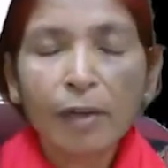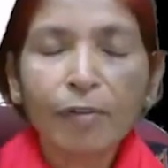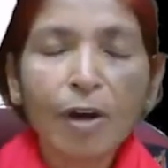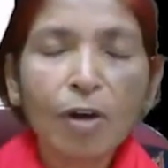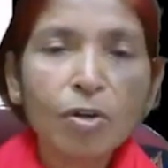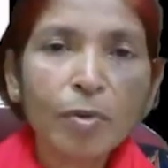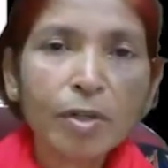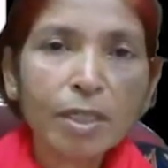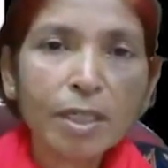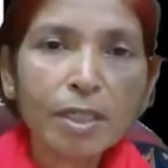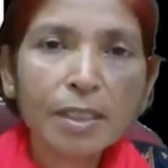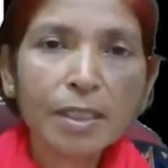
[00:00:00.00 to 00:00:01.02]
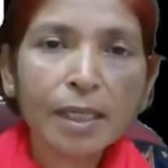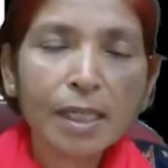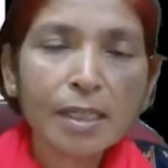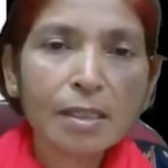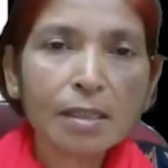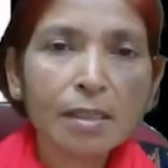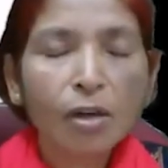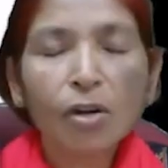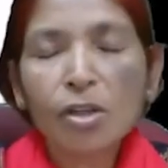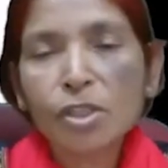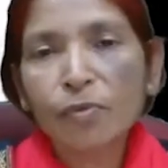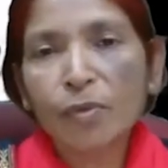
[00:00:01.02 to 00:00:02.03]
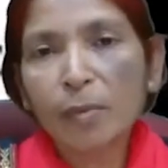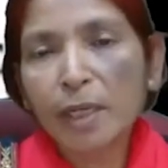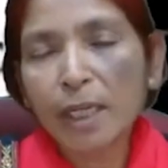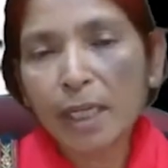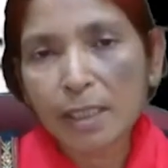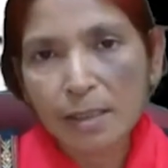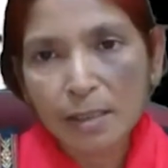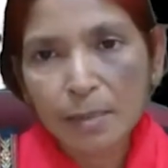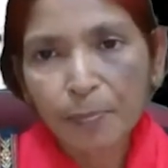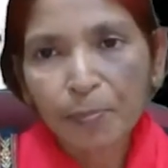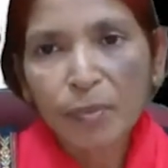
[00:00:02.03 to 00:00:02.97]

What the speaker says: If output is less, cost will be less.